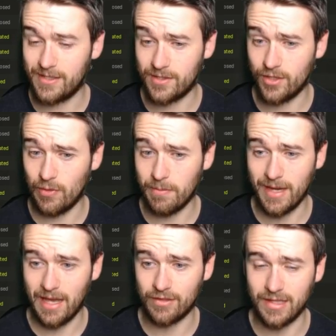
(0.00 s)
so I
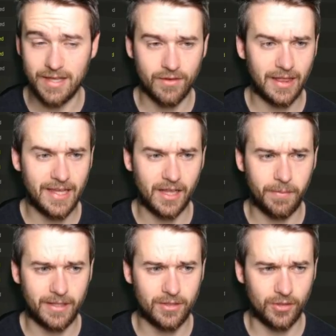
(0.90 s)
might have to leave it a little
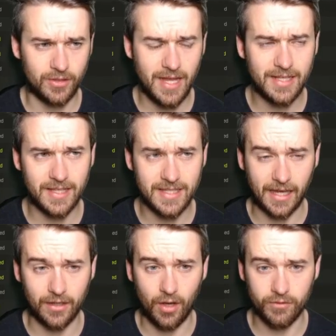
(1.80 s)
bit into the
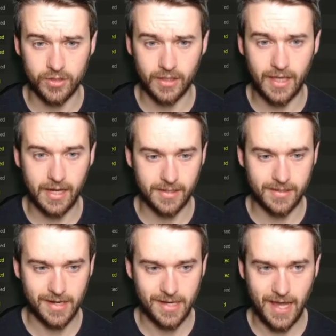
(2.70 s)
second half just in case there's
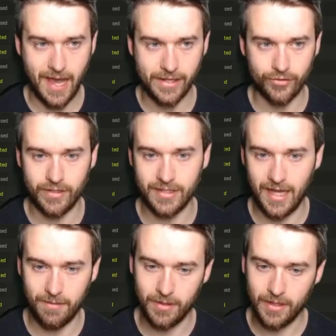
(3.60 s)
any injury
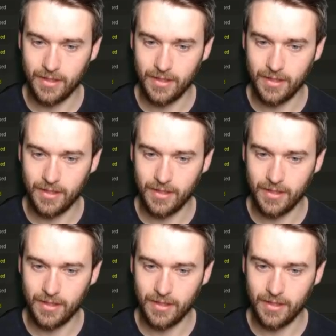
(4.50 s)
time.